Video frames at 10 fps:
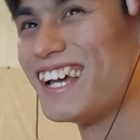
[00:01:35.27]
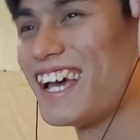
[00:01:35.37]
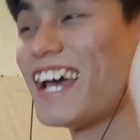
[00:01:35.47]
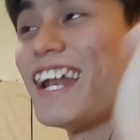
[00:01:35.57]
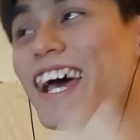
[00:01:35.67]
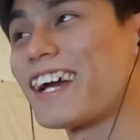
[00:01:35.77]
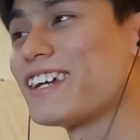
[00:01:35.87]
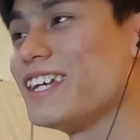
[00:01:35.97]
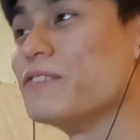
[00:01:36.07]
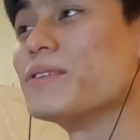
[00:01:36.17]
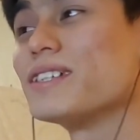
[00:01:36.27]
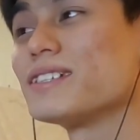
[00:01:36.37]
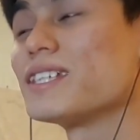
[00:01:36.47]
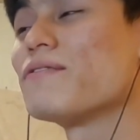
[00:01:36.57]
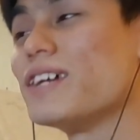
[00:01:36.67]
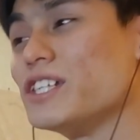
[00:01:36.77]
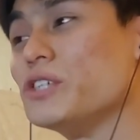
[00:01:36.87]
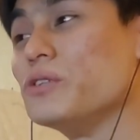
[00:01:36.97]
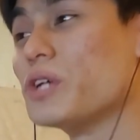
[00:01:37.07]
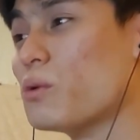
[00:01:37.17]
And heck, even the stuff that
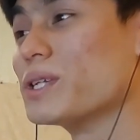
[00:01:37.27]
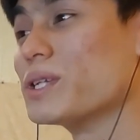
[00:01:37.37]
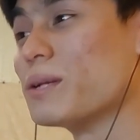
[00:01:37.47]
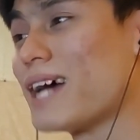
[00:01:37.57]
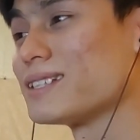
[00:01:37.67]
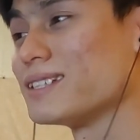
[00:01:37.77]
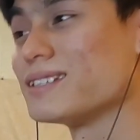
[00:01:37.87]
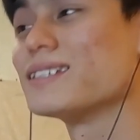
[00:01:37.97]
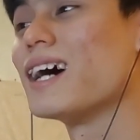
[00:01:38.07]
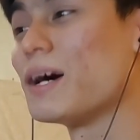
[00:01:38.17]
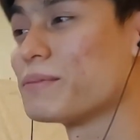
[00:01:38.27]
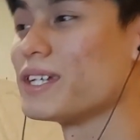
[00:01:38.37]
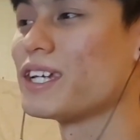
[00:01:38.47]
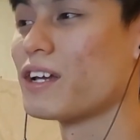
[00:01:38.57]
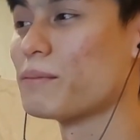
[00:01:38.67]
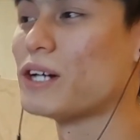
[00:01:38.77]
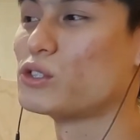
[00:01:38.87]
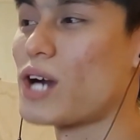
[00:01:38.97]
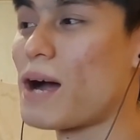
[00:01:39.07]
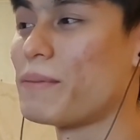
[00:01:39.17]
do go with the masses, I'm thinking about
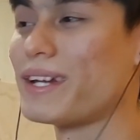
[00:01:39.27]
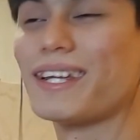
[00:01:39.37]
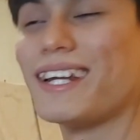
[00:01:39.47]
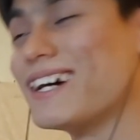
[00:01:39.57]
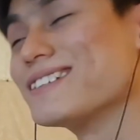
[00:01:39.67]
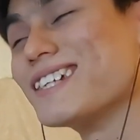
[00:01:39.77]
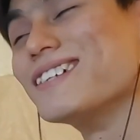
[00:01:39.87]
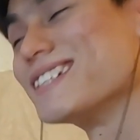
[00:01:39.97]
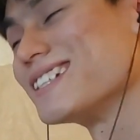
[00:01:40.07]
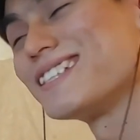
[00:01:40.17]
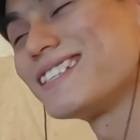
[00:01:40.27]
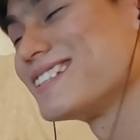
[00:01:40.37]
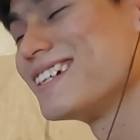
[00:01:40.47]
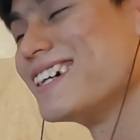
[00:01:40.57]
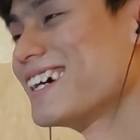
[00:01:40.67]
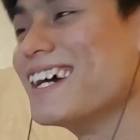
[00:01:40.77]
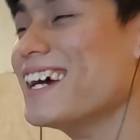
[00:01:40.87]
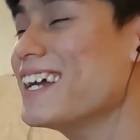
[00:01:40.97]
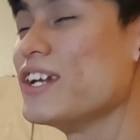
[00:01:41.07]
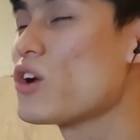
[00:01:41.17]
dropping, you know? So just,
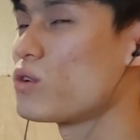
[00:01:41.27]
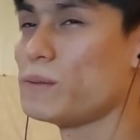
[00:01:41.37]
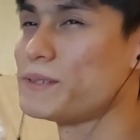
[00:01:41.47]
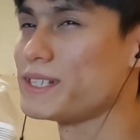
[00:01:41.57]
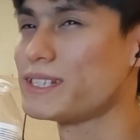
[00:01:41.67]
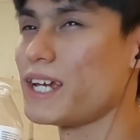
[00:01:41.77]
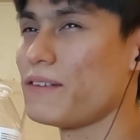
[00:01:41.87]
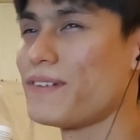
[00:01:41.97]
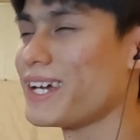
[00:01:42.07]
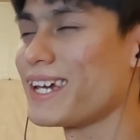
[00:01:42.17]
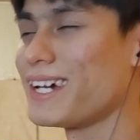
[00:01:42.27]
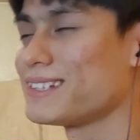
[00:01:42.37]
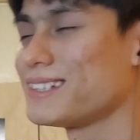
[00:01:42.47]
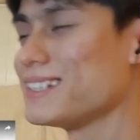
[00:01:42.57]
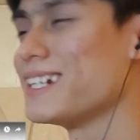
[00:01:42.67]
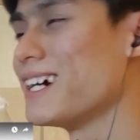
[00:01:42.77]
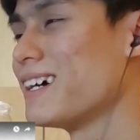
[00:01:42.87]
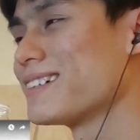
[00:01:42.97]
no groups is safe, I guess, you know?